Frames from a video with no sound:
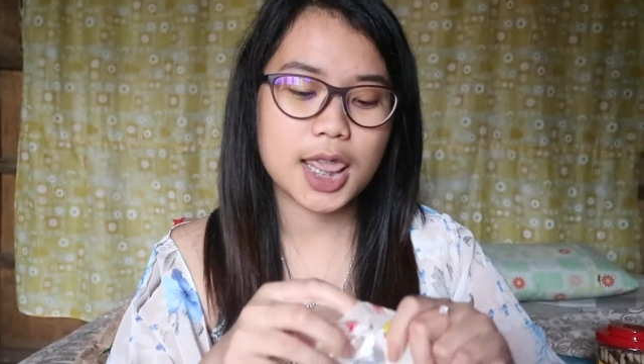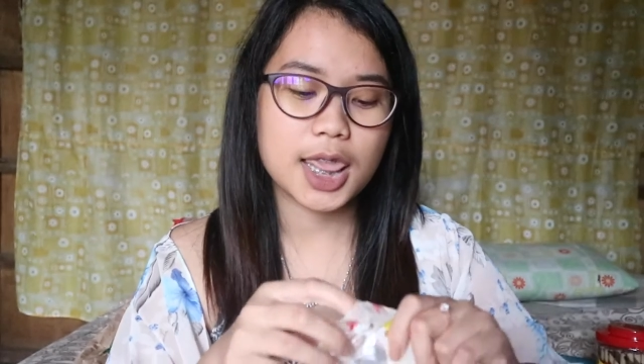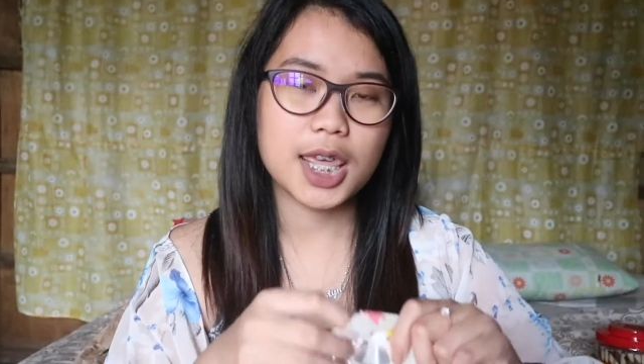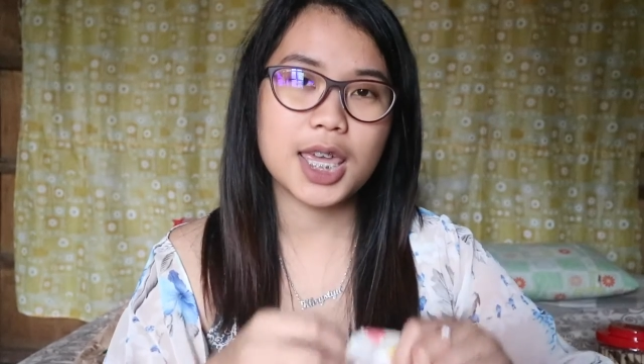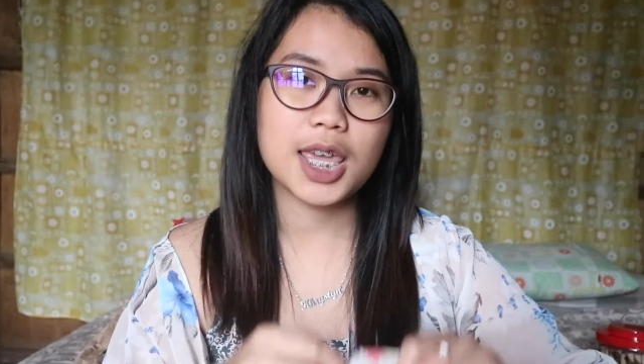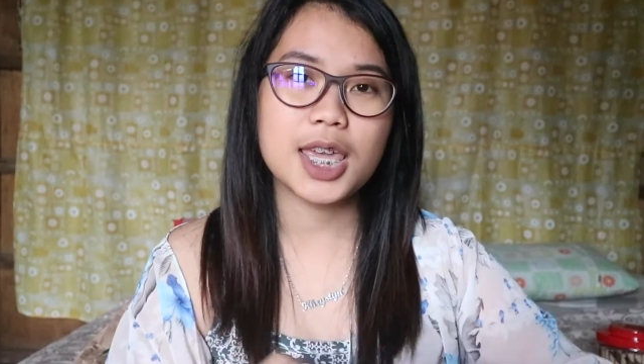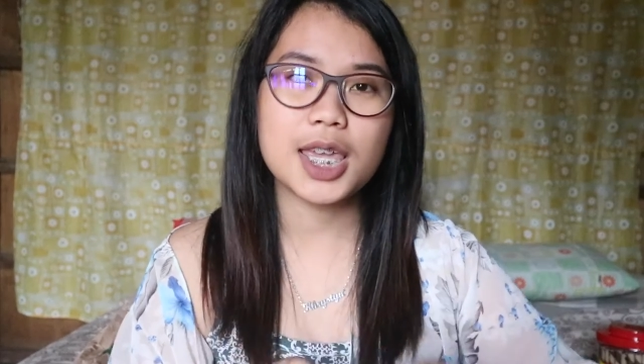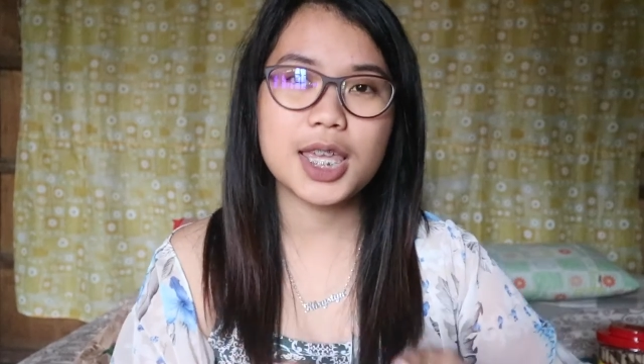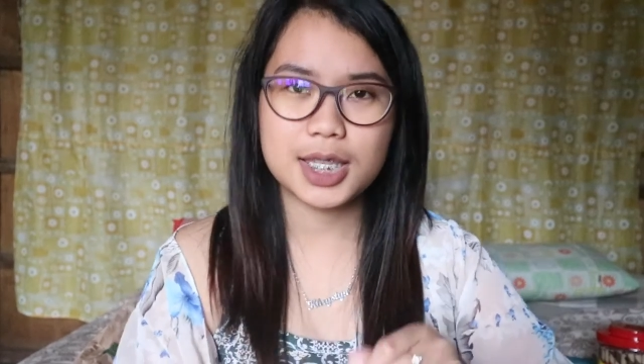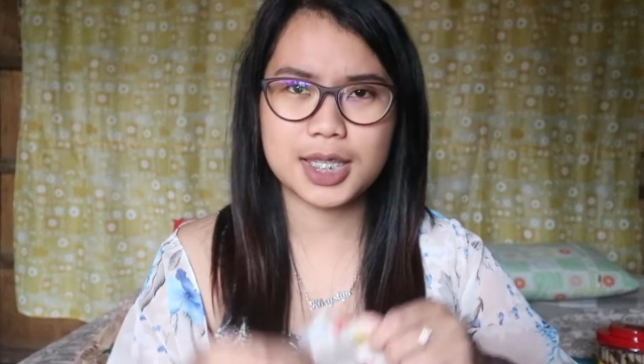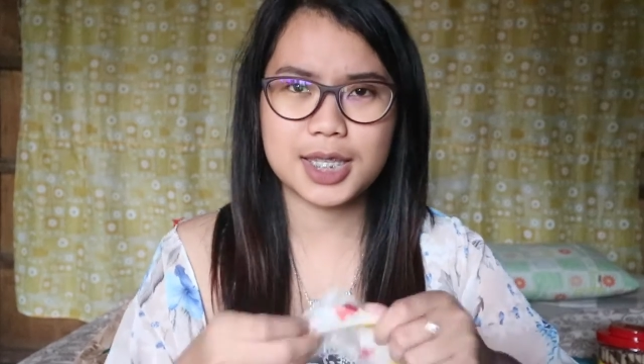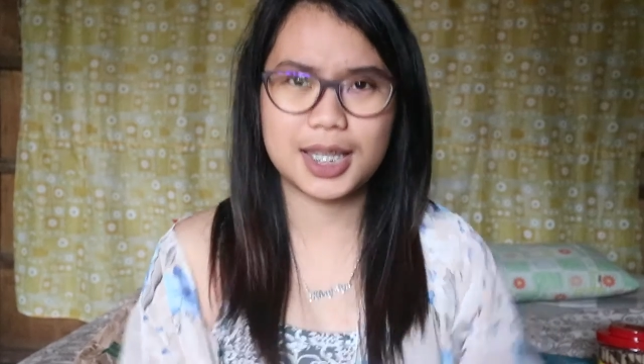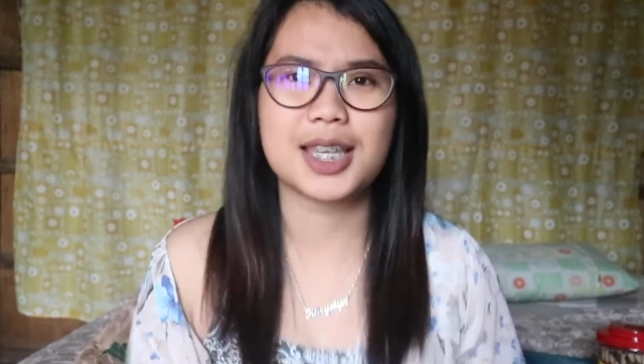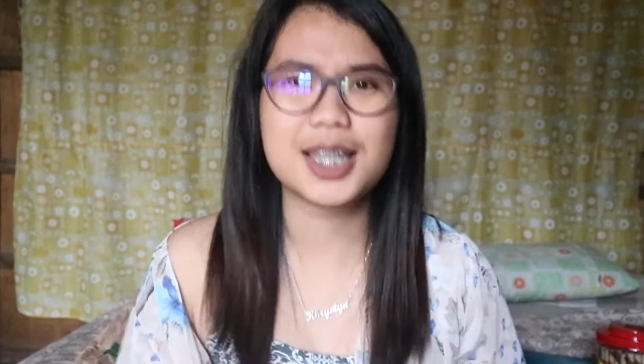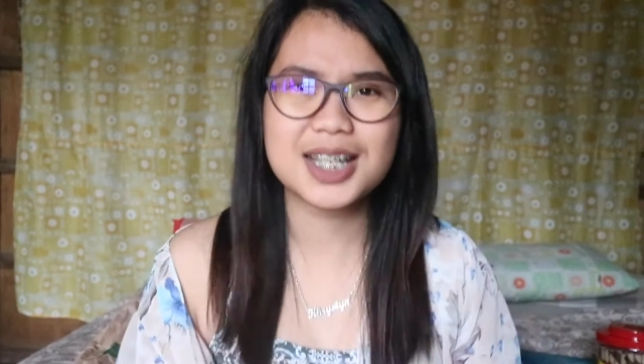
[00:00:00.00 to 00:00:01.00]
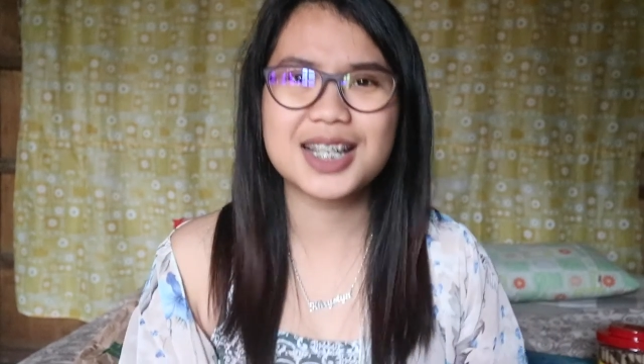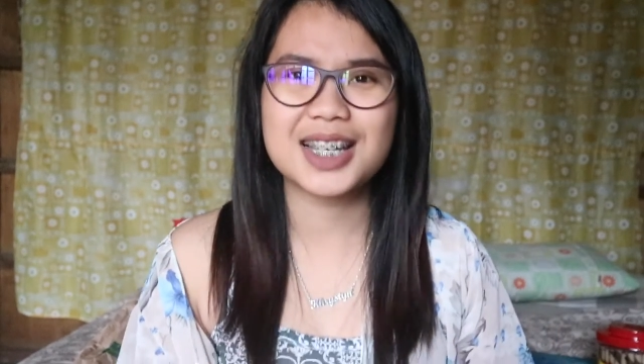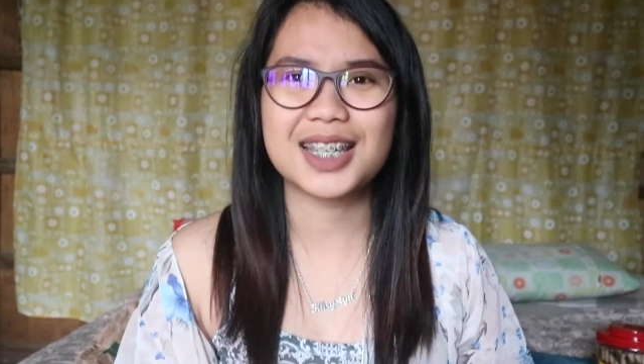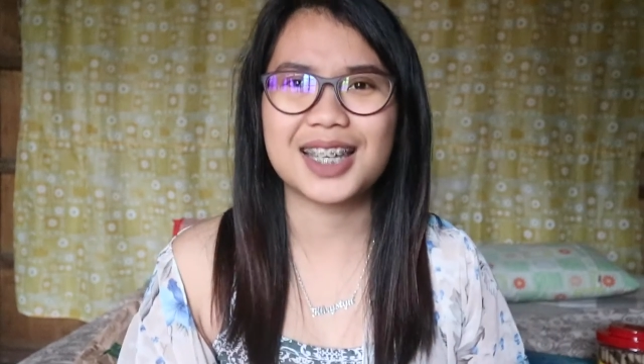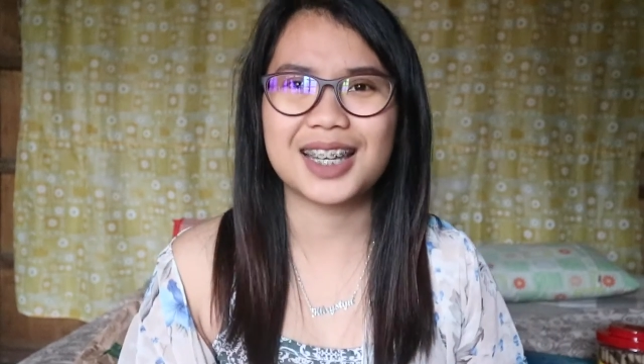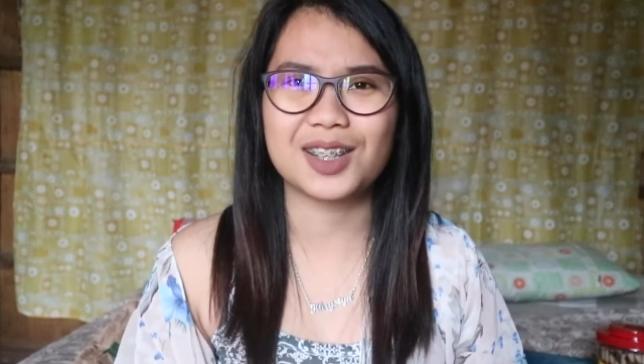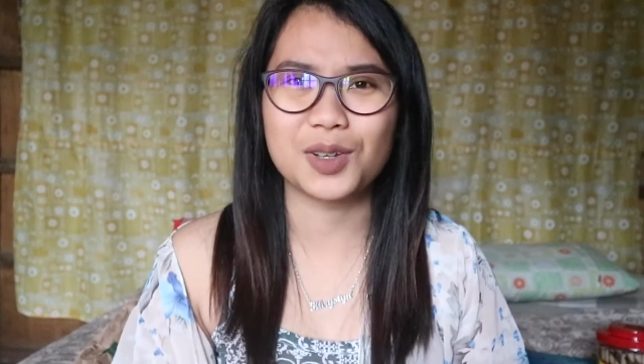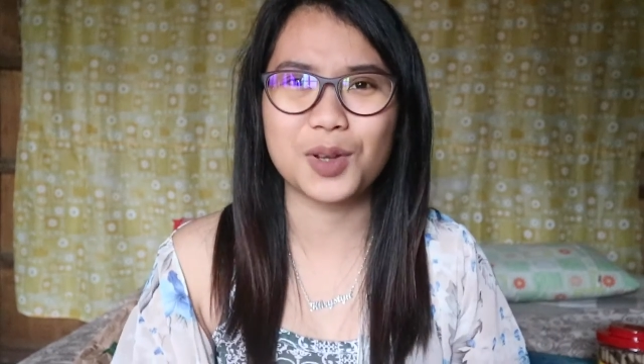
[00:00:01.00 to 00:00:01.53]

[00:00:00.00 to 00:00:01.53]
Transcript: this, i cannot